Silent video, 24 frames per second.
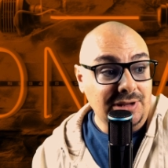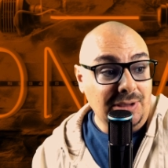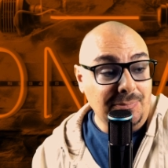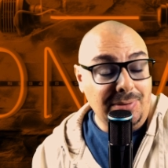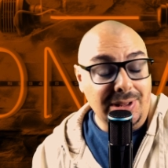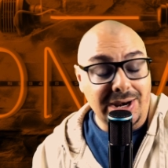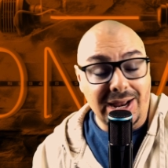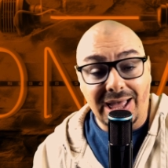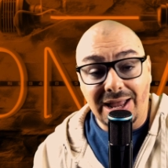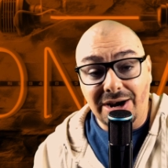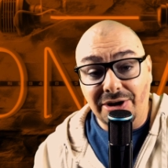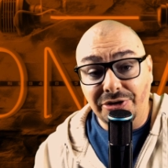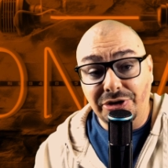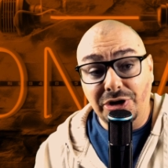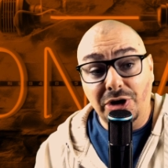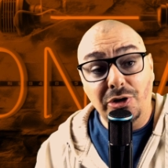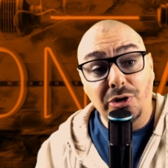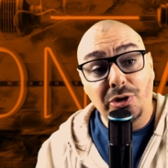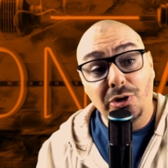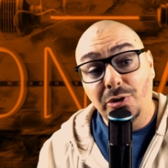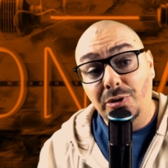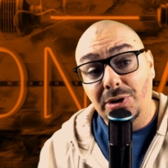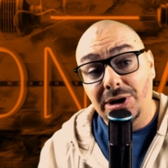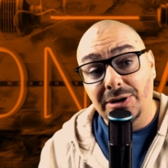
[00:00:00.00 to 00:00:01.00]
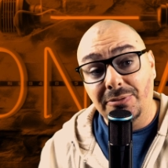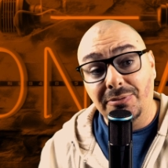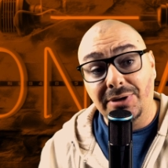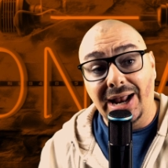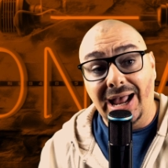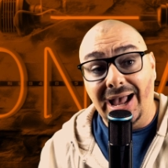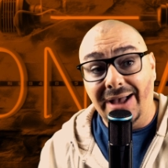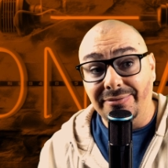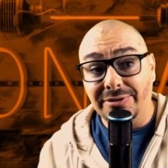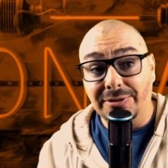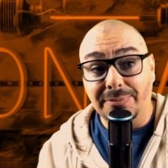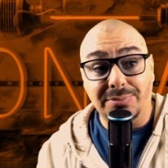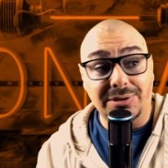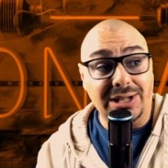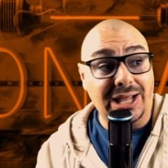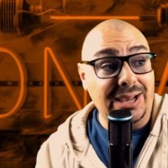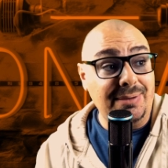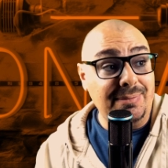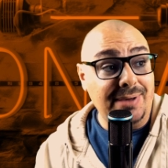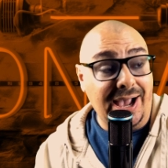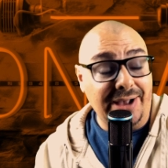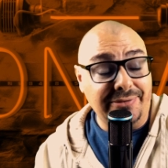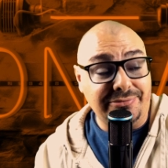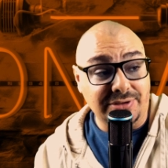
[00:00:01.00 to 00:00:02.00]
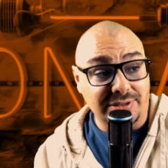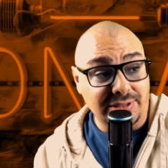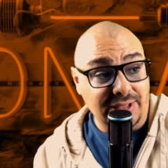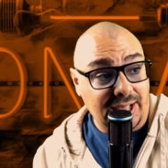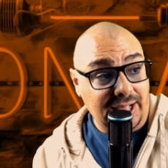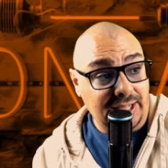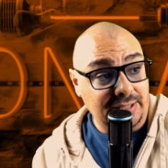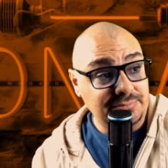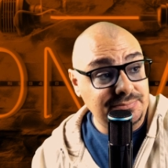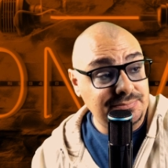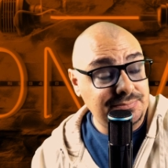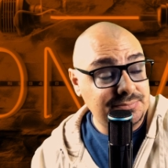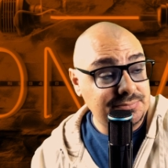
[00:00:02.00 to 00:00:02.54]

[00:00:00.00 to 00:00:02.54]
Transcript: But I don't know who he would have to blame after that.